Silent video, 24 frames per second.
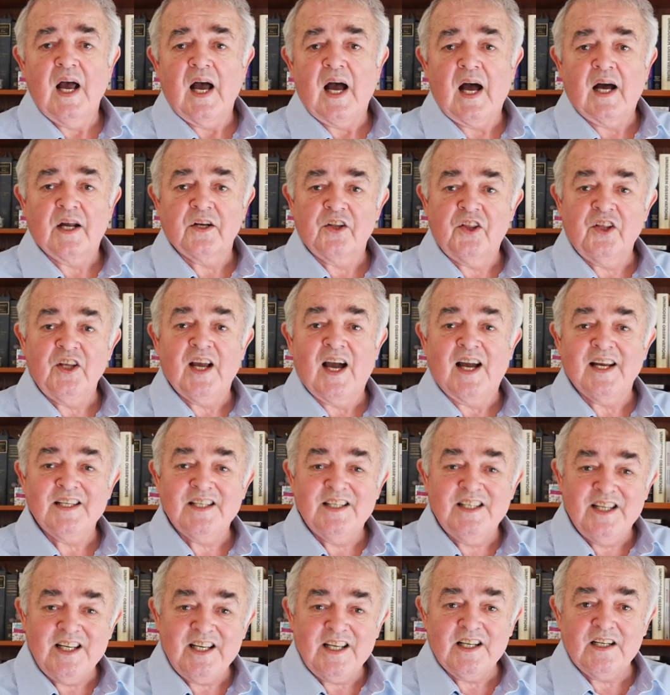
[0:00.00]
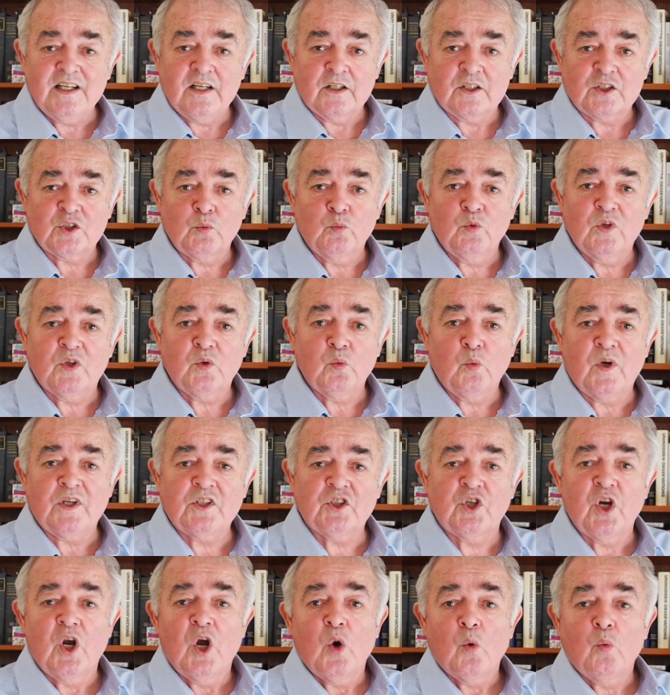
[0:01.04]
and the ideals with
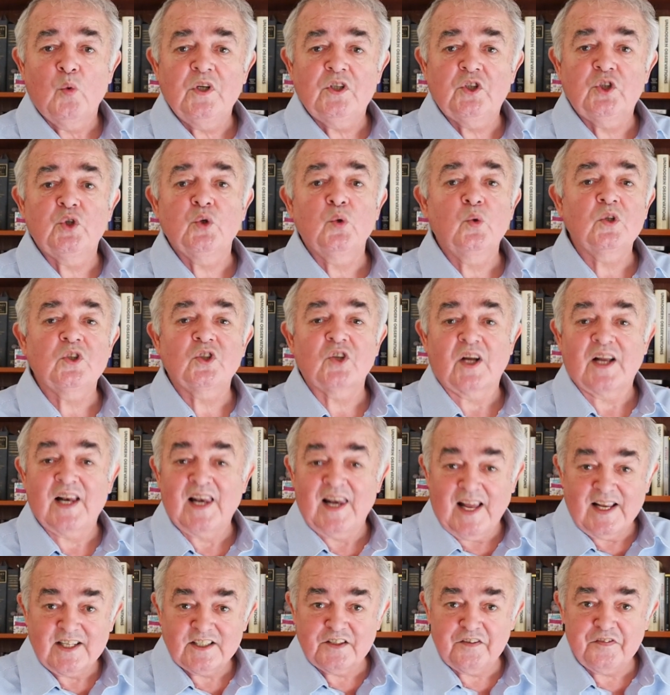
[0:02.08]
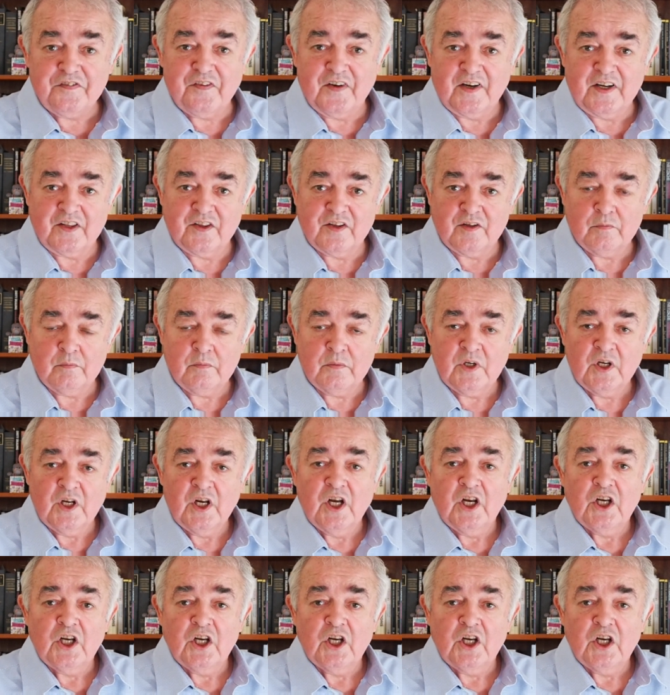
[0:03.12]
which we choose to classify them